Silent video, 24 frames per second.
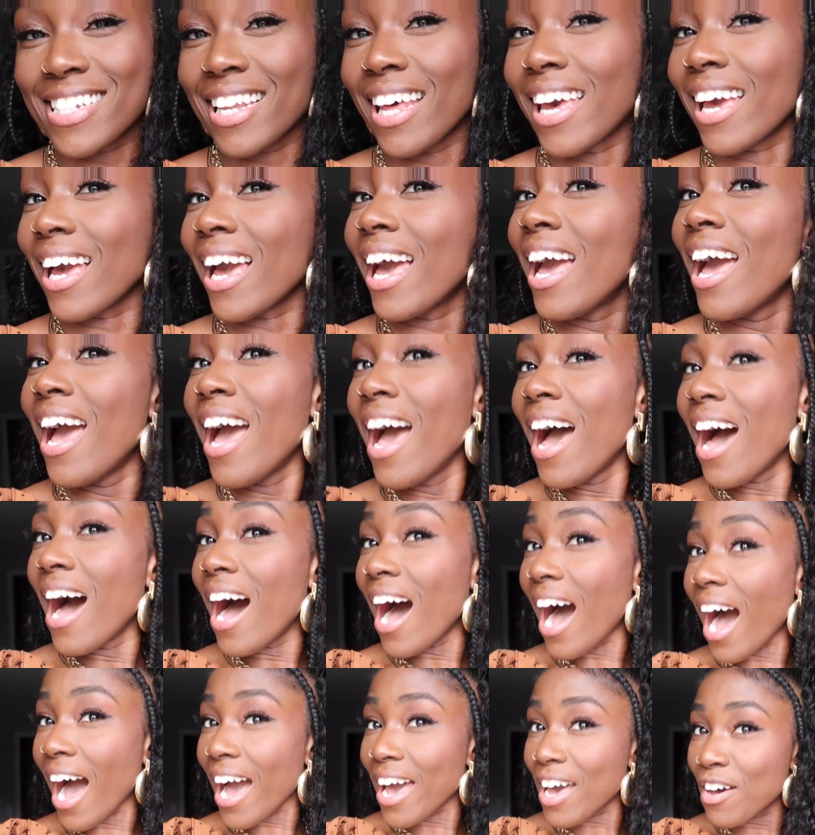Like,
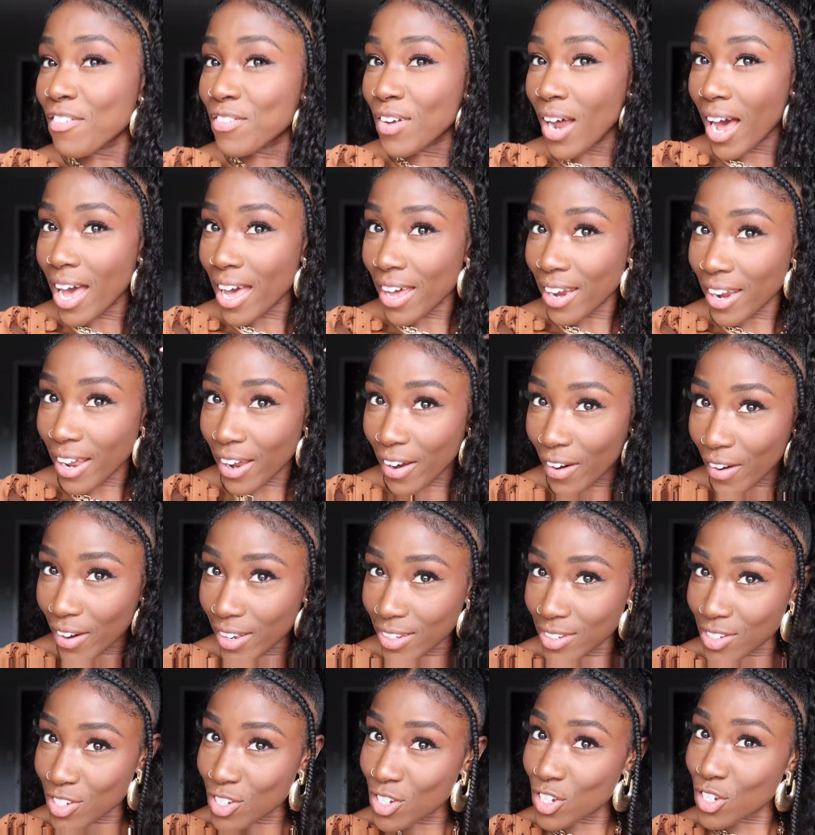I have not had hair
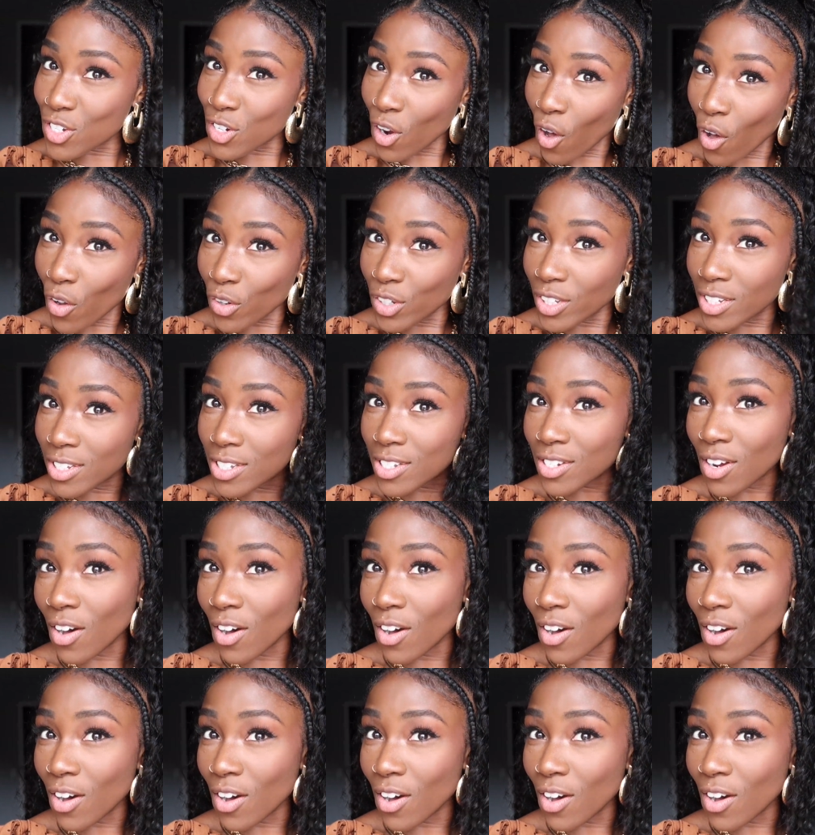installed